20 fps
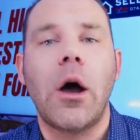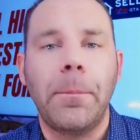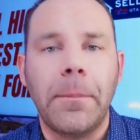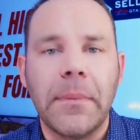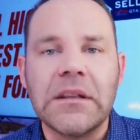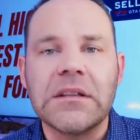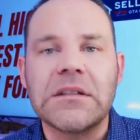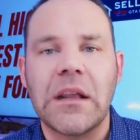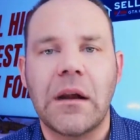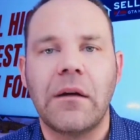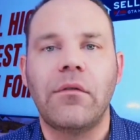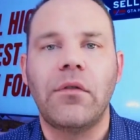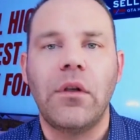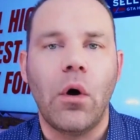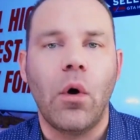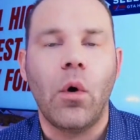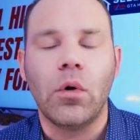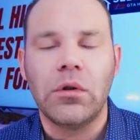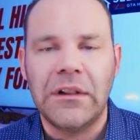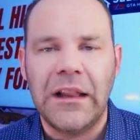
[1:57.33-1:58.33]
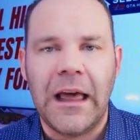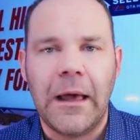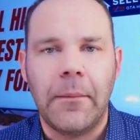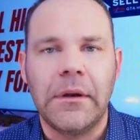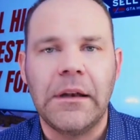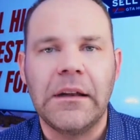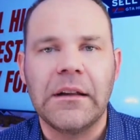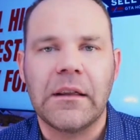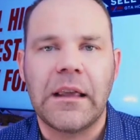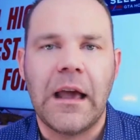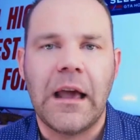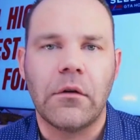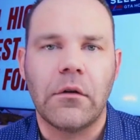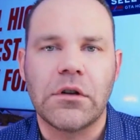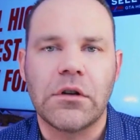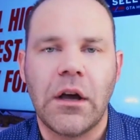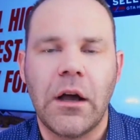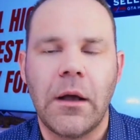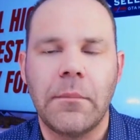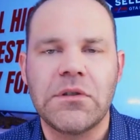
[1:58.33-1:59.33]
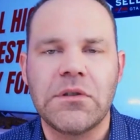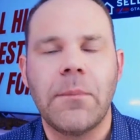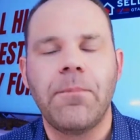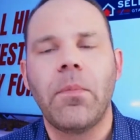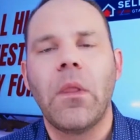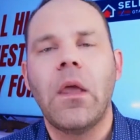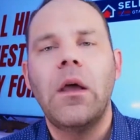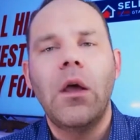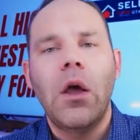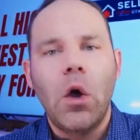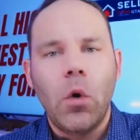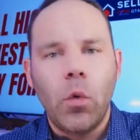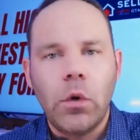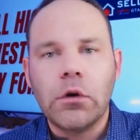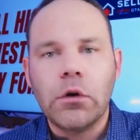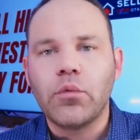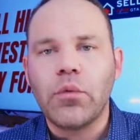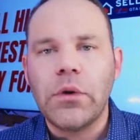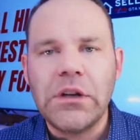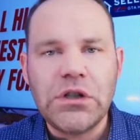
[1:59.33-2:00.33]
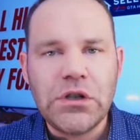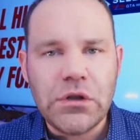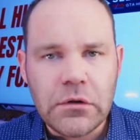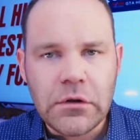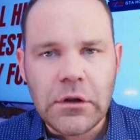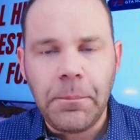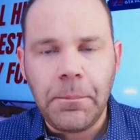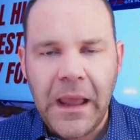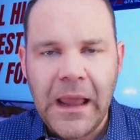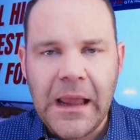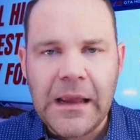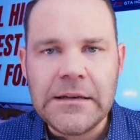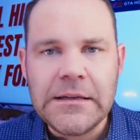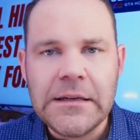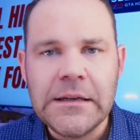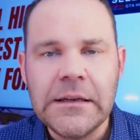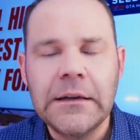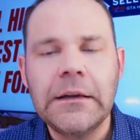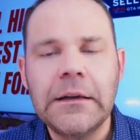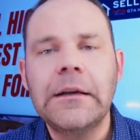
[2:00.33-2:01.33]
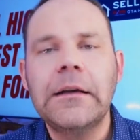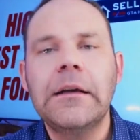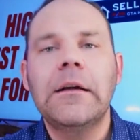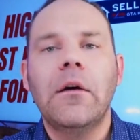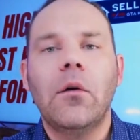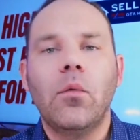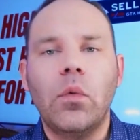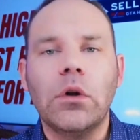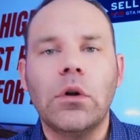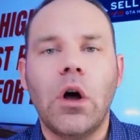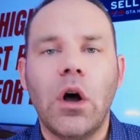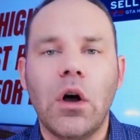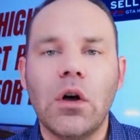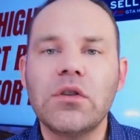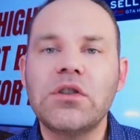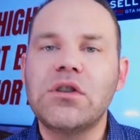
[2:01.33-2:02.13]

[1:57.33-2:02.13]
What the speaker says: instead of the old laminate countertops. We'll redo the paint. We'll also